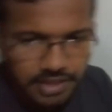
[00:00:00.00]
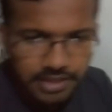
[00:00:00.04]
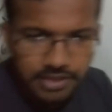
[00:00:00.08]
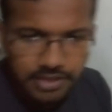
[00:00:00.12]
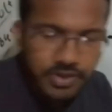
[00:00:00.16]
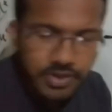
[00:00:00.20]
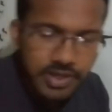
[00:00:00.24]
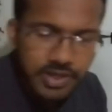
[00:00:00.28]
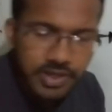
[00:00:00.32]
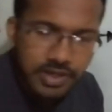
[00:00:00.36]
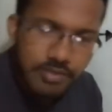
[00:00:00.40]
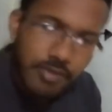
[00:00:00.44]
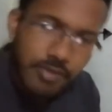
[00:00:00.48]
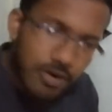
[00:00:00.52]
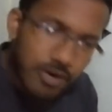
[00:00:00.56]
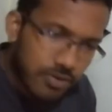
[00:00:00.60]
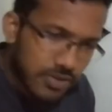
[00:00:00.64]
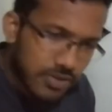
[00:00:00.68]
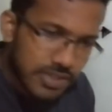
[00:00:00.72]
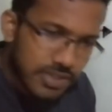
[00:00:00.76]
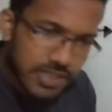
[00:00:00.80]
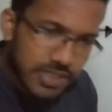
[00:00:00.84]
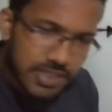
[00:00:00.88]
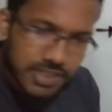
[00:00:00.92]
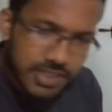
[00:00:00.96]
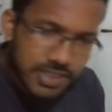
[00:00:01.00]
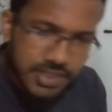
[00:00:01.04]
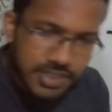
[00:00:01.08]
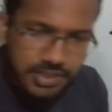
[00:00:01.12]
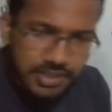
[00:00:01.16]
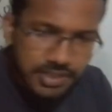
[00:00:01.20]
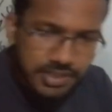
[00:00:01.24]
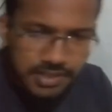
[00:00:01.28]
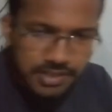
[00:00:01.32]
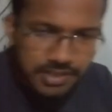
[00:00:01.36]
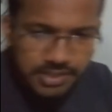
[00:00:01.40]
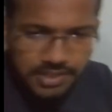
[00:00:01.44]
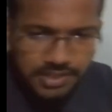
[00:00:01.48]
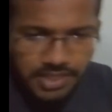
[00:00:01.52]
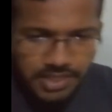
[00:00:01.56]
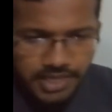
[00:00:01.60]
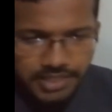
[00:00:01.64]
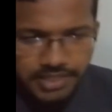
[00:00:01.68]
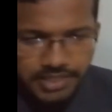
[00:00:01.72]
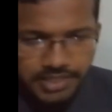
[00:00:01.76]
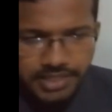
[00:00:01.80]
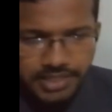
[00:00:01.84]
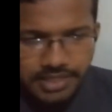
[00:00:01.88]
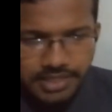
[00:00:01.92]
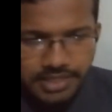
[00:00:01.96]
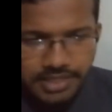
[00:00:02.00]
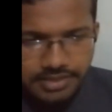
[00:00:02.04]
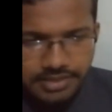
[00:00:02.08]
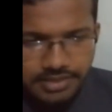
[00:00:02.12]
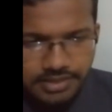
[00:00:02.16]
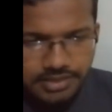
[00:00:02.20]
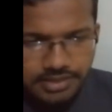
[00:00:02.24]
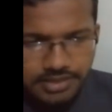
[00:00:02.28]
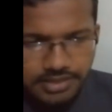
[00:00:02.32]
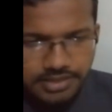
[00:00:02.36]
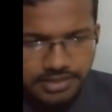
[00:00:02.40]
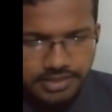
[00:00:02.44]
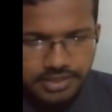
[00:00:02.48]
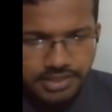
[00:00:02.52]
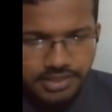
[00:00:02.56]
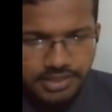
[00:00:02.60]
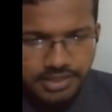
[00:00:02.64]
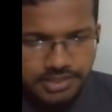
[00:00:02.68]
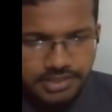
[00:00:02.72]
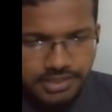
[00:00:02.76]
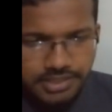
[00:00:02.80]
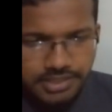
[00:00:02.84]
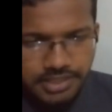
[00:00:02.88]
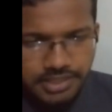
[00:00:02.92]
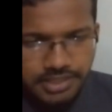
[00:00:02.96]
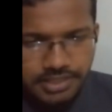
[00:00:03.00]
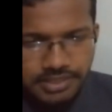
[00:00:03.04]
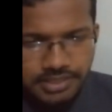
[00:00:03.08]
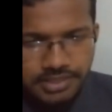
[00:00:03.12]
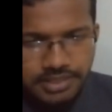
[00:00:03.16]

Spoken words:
to think about, just study and regurgitate.